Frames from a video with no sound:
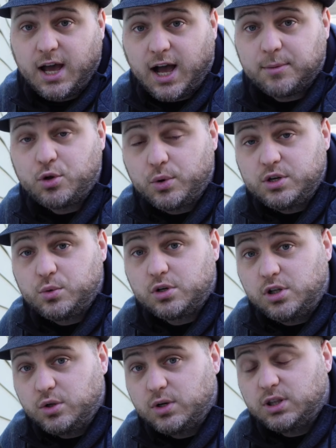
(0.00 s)
I'm going to
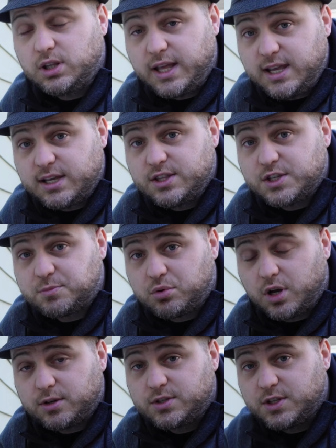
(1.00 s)
include a link in
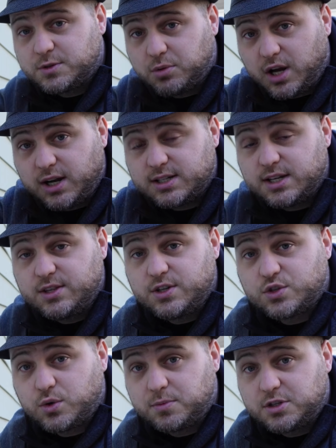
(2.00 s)
to this product in the
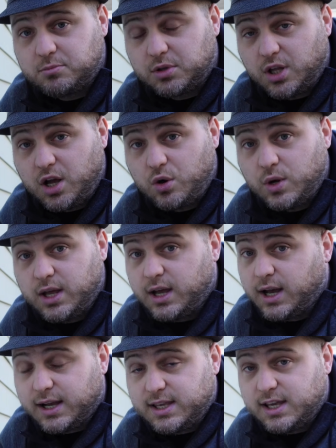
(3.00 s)
description below.
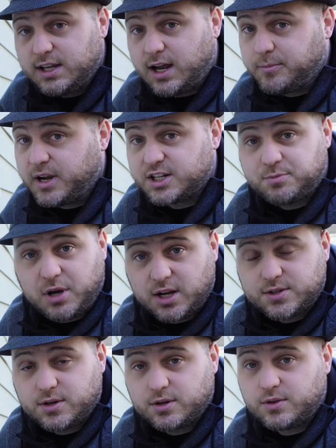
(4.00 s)
Again, I'm not
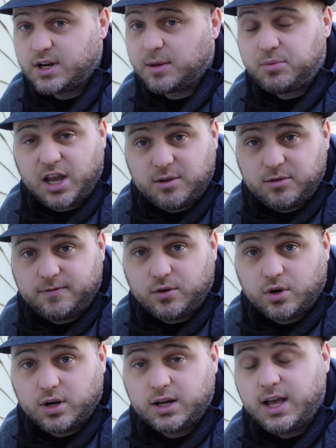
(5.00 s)
sponsored. They're not paying me
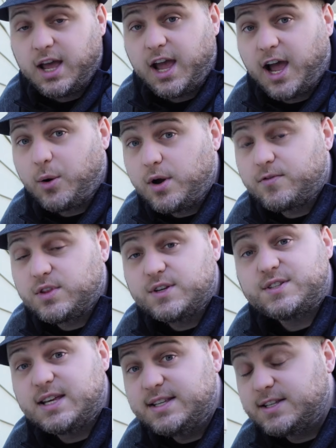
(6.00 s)
for it. However,
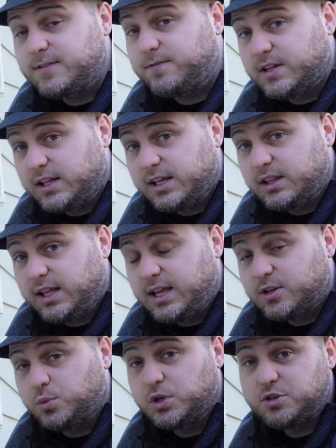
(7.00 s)
this is an affiliate
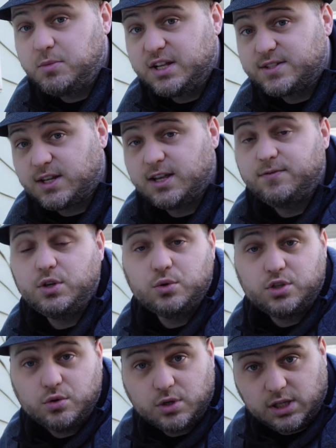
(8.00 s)
link, which means that if you
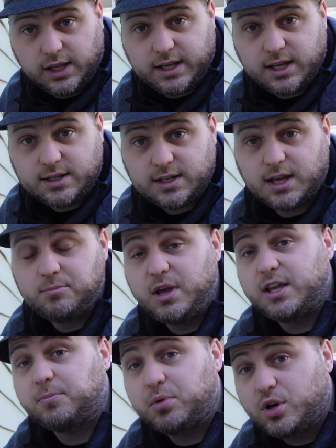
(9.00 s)
do click it and
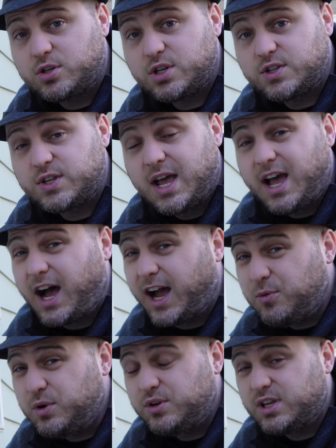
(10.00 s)
make a purchase, I
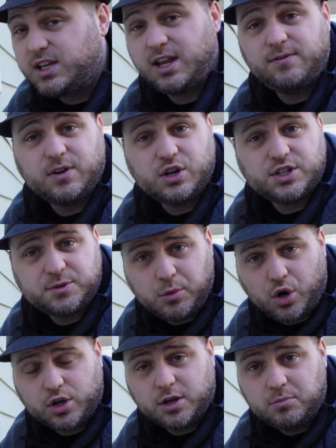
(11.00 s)
will get a very
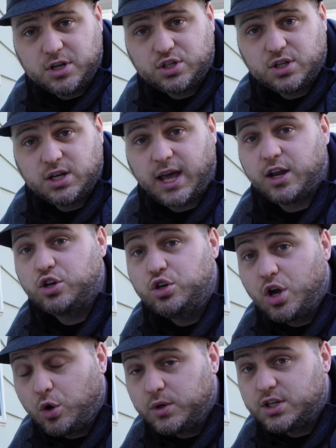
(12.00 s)
small commission at
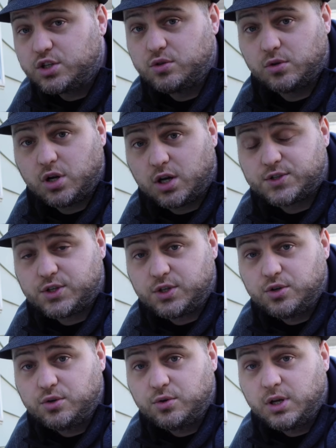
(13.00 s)
no additional cost to
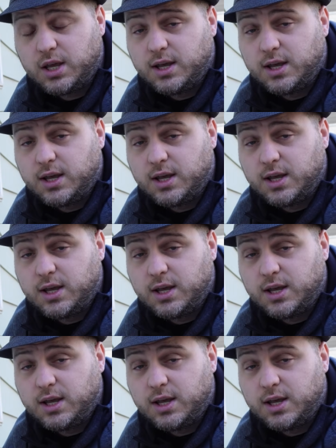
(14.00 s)
you.